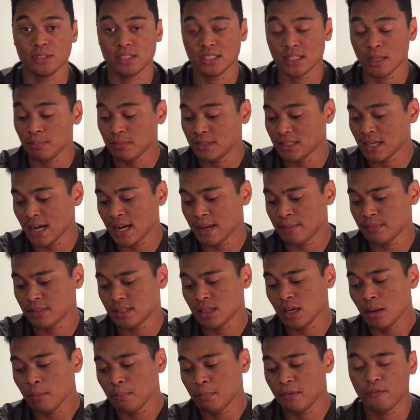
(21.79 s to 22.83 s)

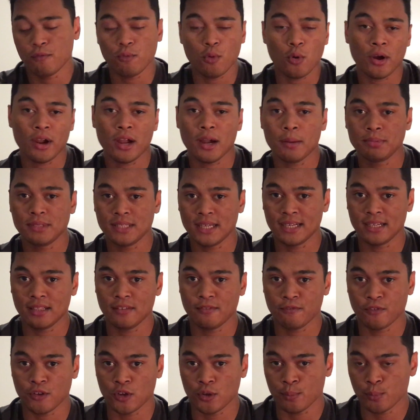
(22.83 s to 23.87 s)
Sometimes before I updated
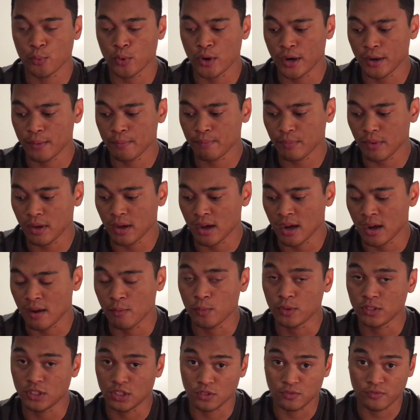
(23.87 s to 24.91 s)
the
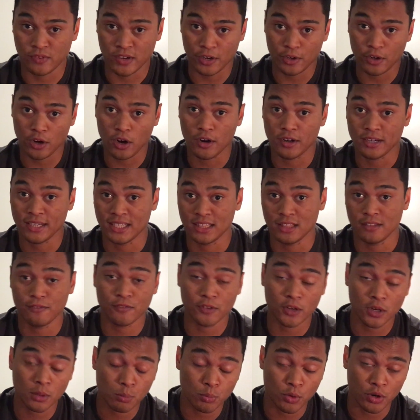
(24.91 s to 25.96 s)
firmware, which is very hard to get the
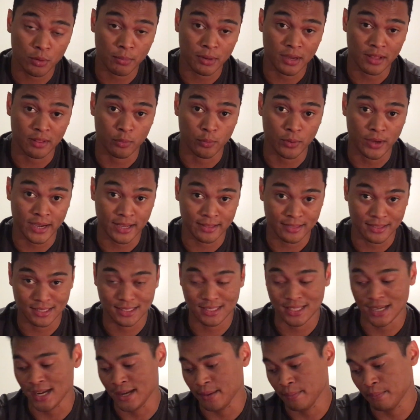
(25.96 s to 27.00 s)
firmware by the way at
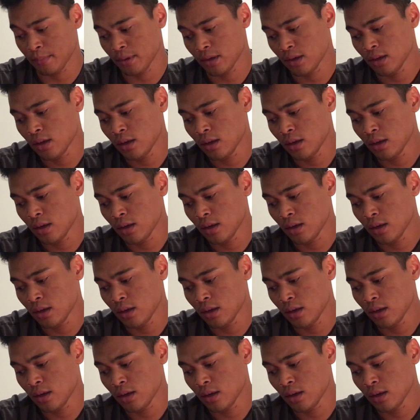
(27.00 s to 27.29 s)
this time,